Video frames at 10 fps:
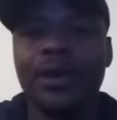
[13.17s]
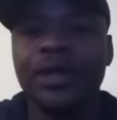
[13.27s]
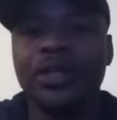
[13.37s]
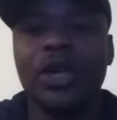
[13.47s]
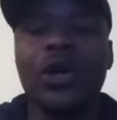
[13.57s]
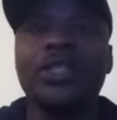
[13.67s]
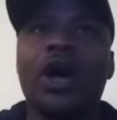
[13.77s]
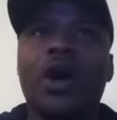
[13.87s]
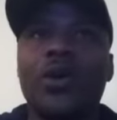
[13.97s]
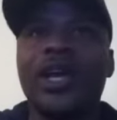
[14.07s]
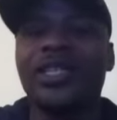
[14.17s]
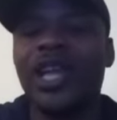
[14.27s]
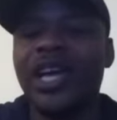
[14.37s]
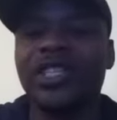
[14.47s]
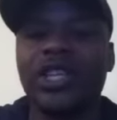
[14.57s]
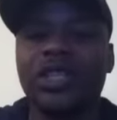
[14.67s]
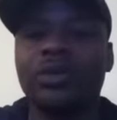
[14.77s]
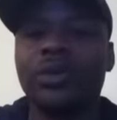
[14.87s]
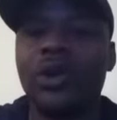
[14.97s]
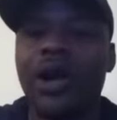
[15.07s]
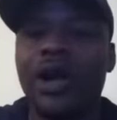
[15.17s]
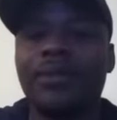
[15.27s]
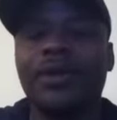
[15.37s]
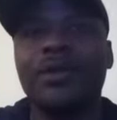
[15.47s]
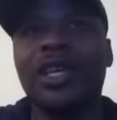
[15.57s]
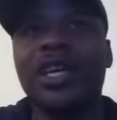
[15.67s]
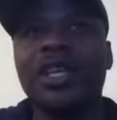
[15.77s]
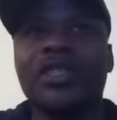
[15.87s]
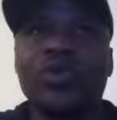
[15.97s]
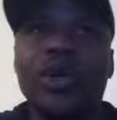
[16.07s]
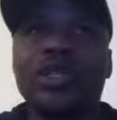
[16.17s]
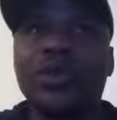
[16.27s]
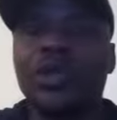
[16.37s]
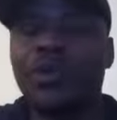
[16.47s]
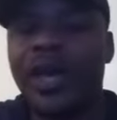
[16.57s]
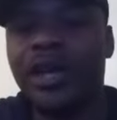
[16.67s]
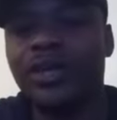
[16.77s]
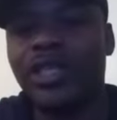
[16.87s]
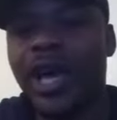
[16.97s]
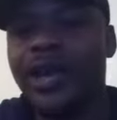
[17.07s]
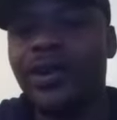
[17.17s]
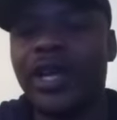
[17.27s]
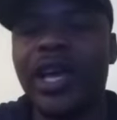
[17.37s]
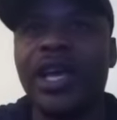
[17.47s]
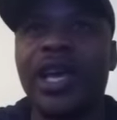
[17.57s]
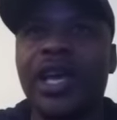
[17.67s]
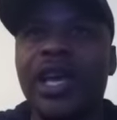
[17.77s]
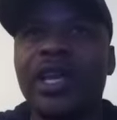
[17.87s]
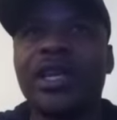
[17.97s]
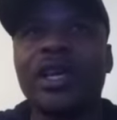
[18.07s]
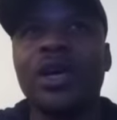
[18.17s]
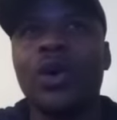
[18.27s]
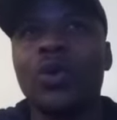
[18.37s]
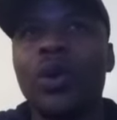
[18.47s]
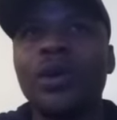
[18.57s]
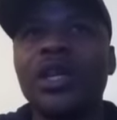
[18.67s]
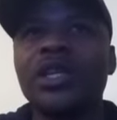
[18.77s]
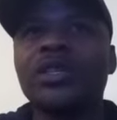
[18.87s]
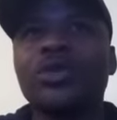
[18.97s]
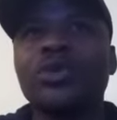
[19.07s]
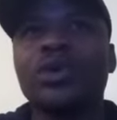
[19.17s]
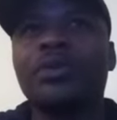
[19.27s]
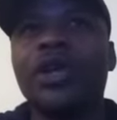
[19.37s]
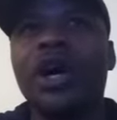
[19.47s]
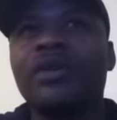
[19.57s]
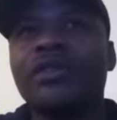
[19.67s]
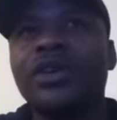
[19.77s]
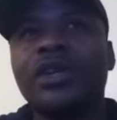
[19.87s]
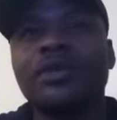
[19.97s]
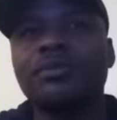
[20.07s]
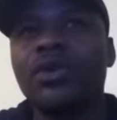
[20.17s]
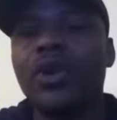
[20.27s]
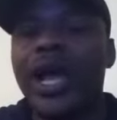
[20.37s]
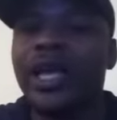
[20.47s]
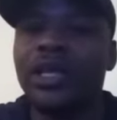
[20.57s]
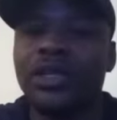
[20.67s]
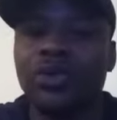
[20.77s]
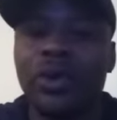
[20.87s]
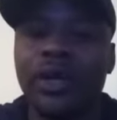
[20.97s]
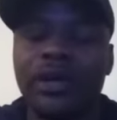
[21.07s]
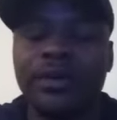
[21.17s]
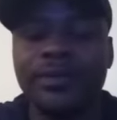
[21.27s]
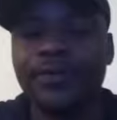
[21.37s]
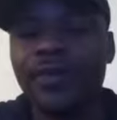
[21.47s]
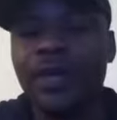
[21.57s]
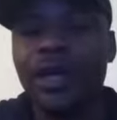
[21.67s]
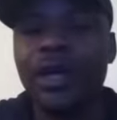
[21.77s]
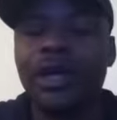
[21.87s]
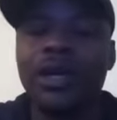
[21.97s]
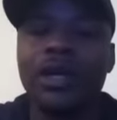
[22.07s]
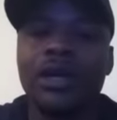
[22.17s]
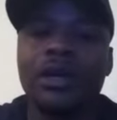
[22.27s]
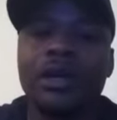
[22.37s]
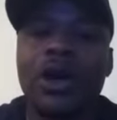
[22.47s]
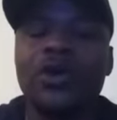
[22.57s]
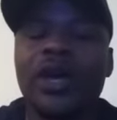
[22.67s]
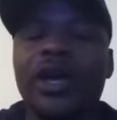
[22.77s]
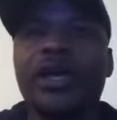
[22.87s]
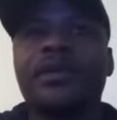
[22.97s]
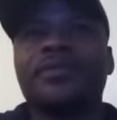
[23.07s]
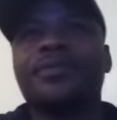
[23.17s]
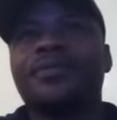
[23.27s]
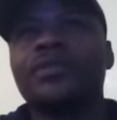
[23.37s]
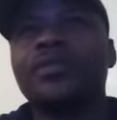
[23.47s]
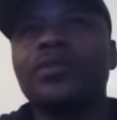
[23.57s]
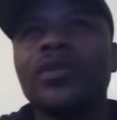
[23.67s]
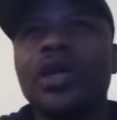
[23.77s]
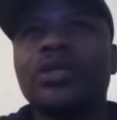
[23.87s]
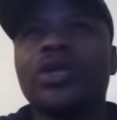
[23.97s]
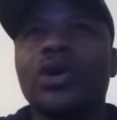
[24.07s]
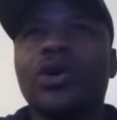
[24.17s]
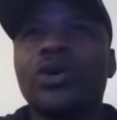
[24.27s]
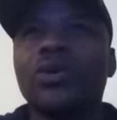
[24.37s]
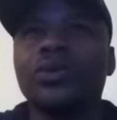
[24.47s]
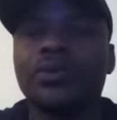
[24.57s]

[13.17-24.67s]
So as always, like, share, subscribe, and I'm going to get into what to expect Saturday and what we need to do to pull off a miraculous win. Okay, so